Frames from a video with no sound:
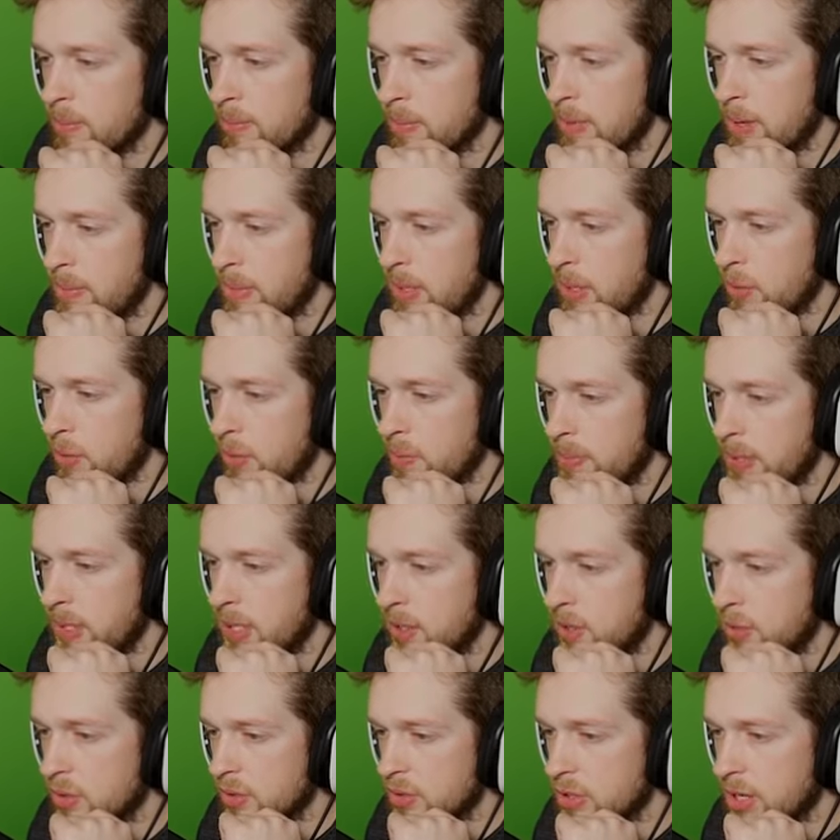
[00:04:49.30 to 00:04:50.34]
Maybe it would be a
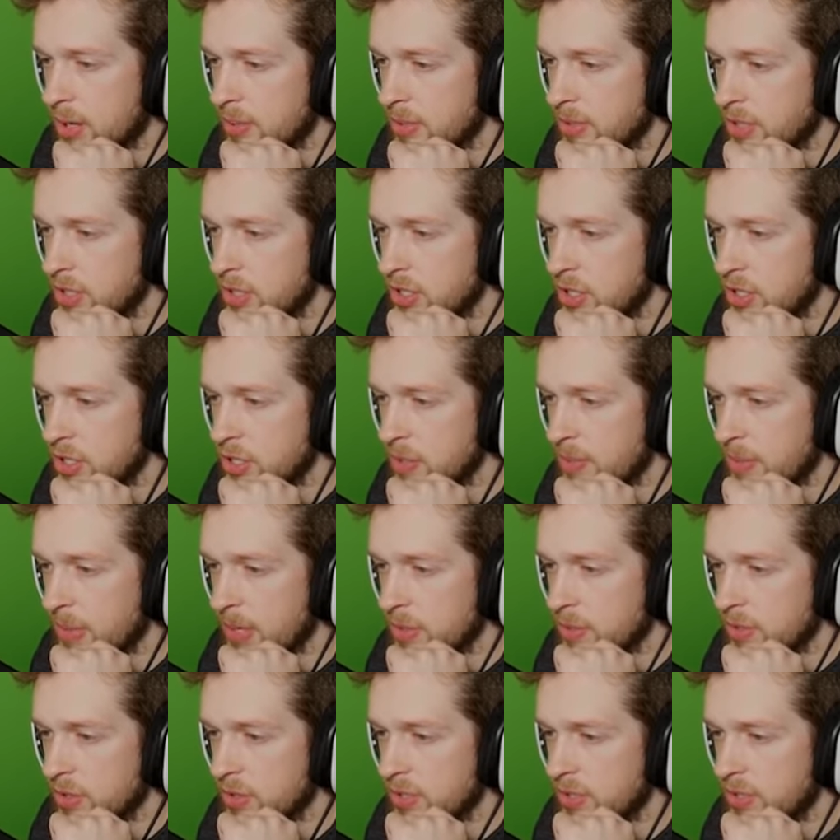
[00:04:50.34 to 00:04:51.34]
good time to teach him how to